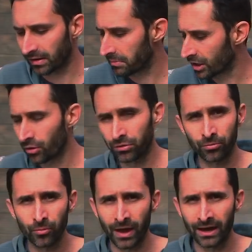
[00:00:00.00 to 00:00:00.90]
And I'm going to go
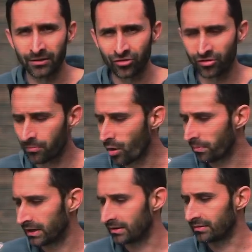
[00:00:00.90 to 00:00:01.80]
through that in just a
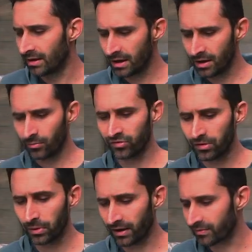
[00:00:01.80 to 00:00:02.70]
moment and we'll see
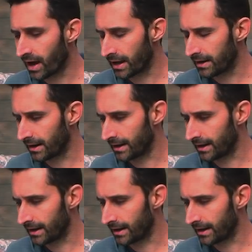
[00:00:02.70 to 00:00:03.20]
what I've got.